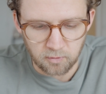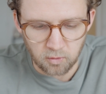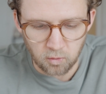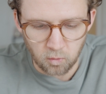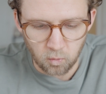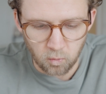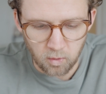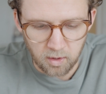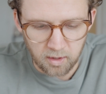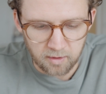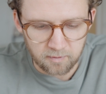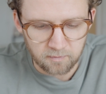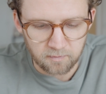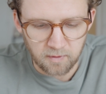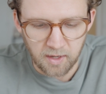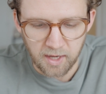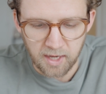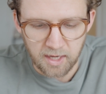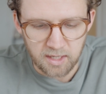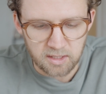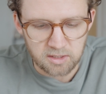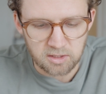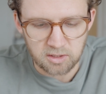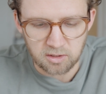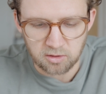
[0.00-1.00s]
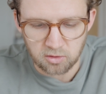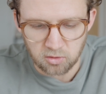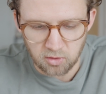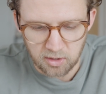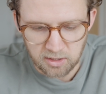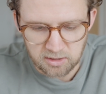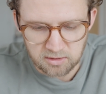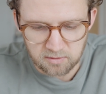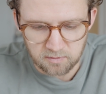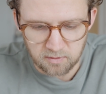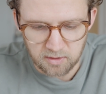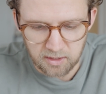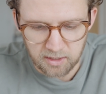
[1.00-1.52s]
your wife aging
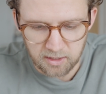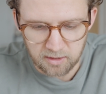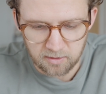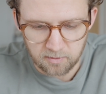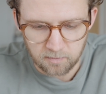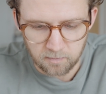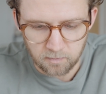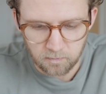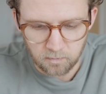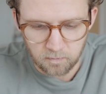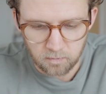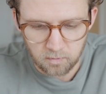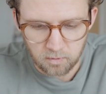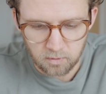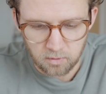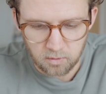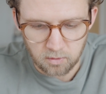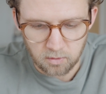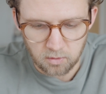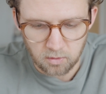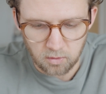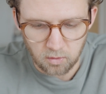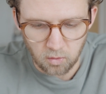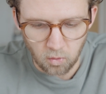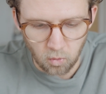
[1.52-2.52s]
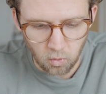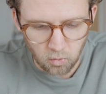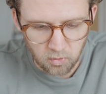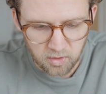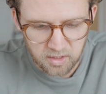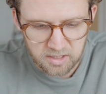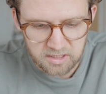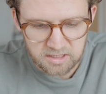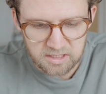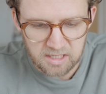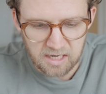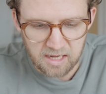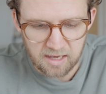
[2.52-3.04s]
gracefully. All that
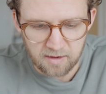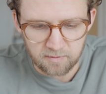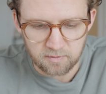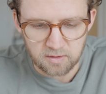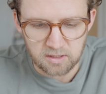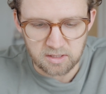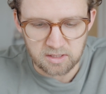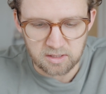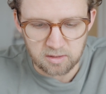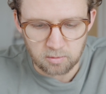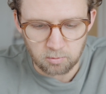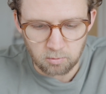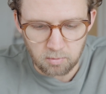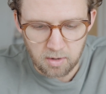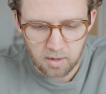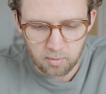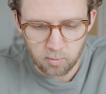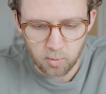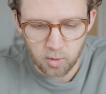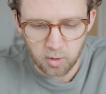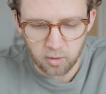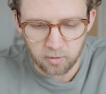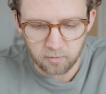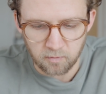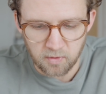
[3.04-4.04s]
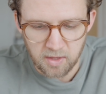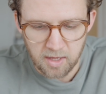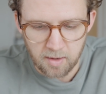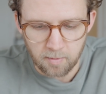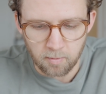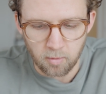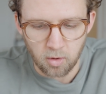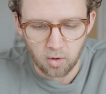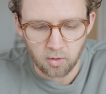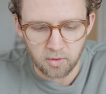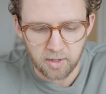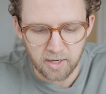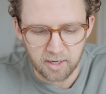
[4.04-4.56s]
is left is the memory of them
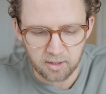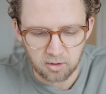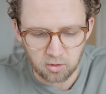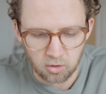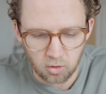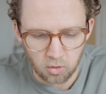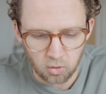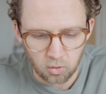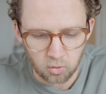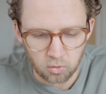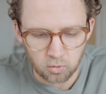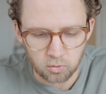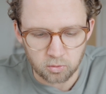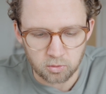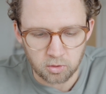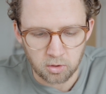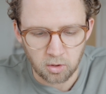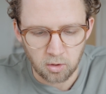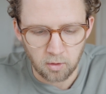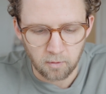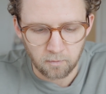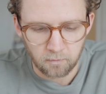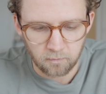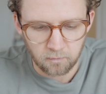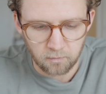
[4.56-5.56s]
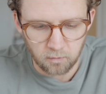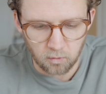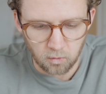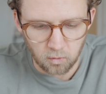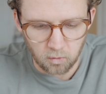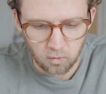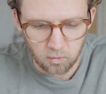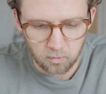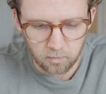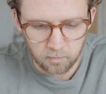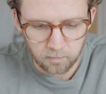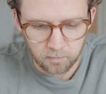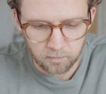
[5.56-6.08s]
on that cold floor.
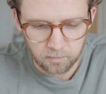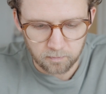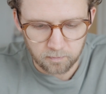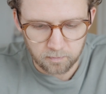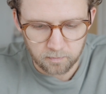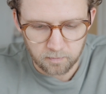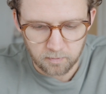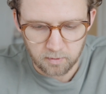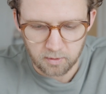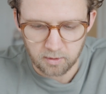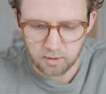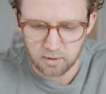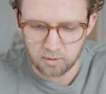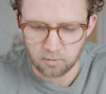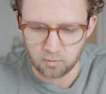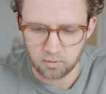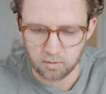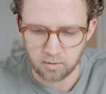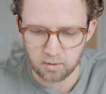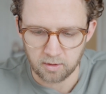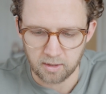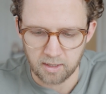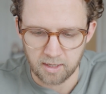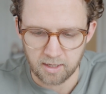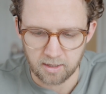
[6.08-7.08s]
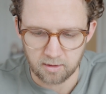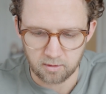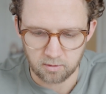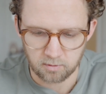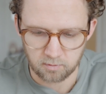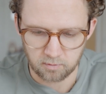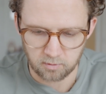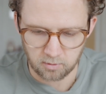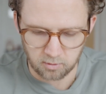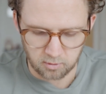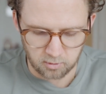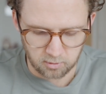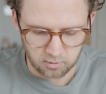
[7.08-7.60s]
I want to add
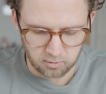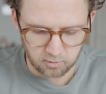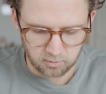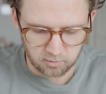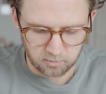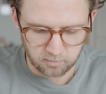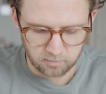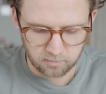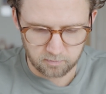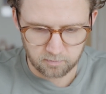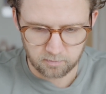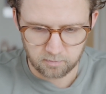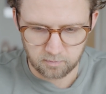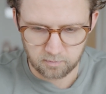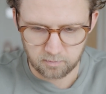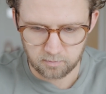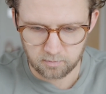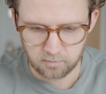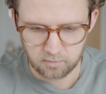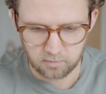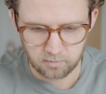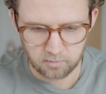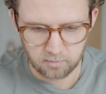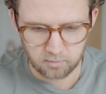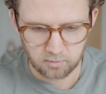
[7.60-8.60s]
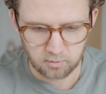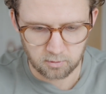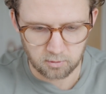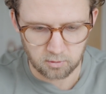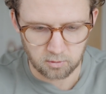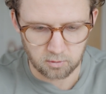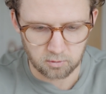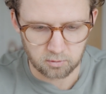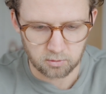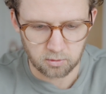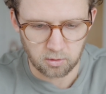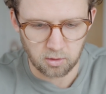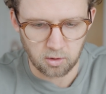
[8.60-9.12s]
hard.
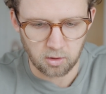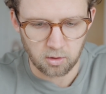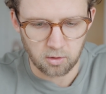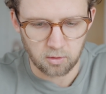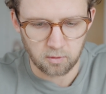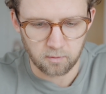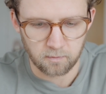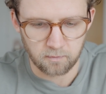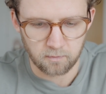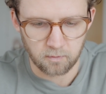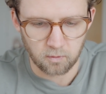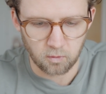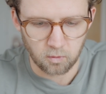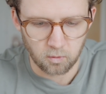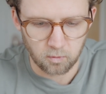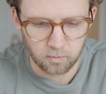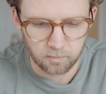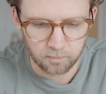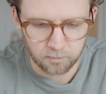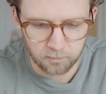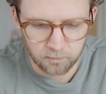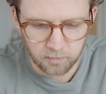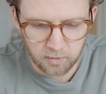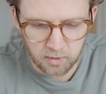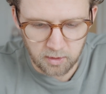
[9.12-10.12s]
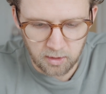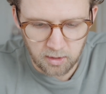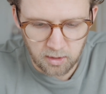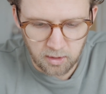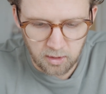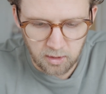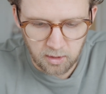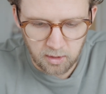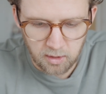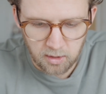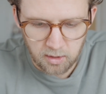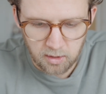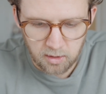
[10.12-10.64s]
Cold, hard floor.
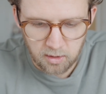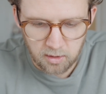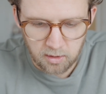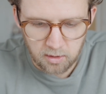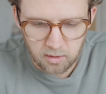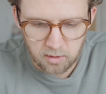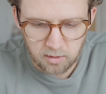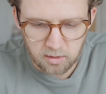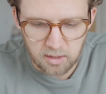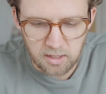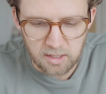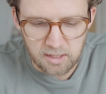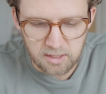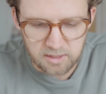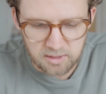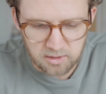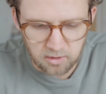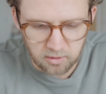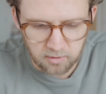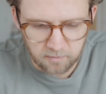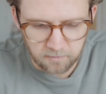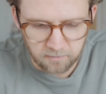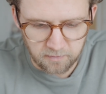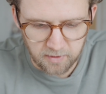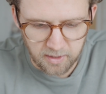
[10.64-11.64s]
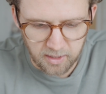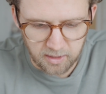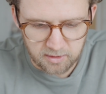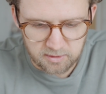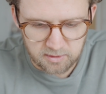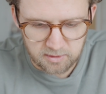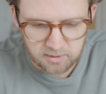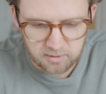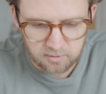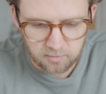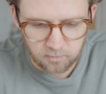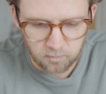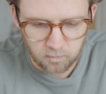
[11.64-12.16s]
These are the
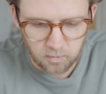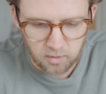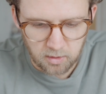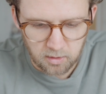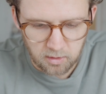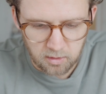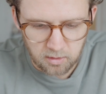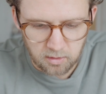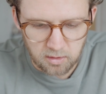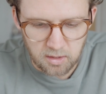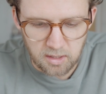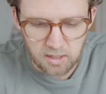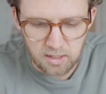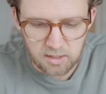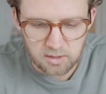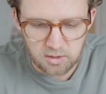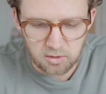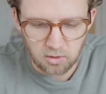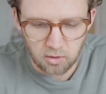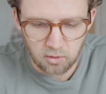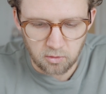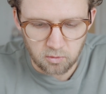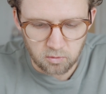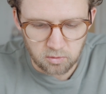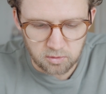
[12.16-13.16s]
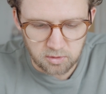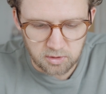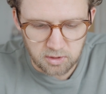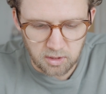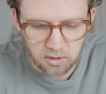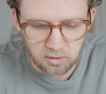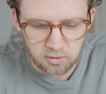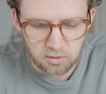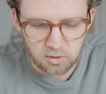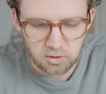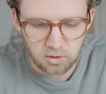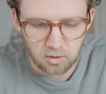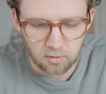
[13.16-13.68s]
facts. These are the
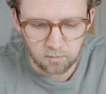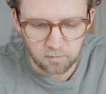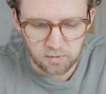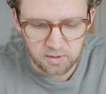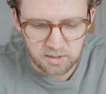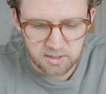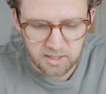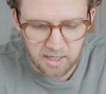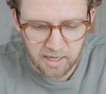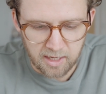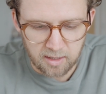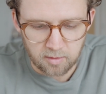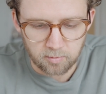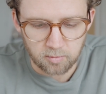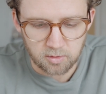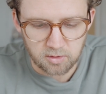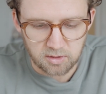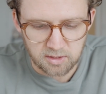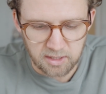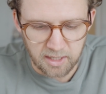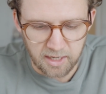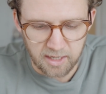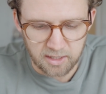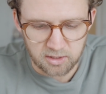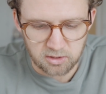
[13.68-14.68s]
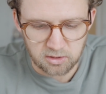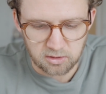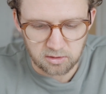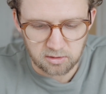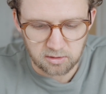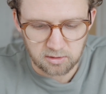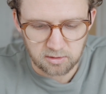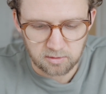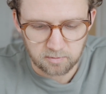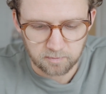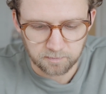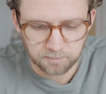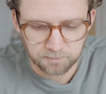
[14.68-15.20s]
results of this animal's
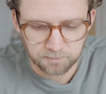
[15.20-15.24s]
actions.